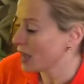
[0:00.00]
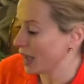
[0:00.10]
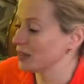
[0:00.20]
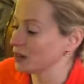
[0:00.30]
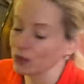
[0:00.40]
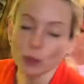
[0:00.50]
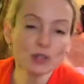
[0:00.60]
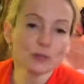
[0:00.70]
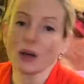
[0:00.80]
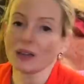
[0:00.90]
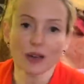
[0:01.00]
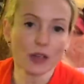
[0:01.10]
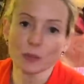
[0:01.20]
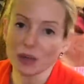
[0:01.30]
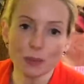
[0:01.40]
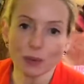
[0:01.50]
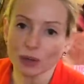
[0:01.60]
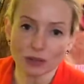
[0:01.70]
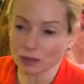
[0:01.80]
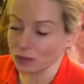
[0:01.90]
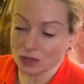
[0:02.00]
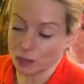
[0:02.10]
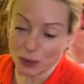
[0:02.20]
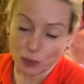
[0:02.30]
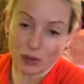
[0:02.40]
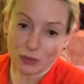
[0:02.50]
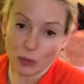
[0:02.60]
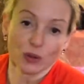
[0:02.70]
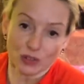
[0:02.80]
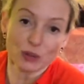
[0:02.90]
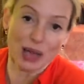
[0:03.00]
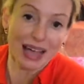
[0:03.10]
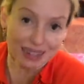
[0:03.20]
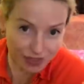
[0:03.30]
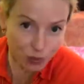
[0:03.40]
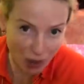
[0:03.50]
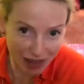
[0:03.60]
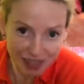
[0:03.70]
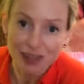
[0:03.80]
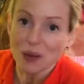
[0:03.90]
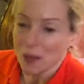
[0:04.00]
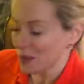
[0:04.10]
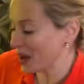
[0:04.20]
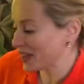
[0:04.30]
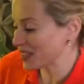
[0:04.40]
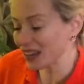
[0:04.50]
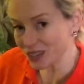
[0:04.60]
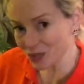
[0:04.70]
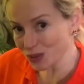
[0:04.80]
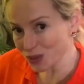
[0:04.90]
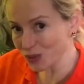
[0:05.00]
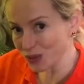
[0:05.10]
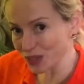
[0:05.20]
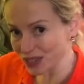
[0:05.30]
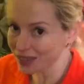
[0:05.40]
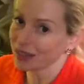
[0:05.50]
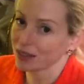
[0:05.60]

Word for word: and then if you want to buy for other people and spend whatever you want, you can as well. But that's the rules for the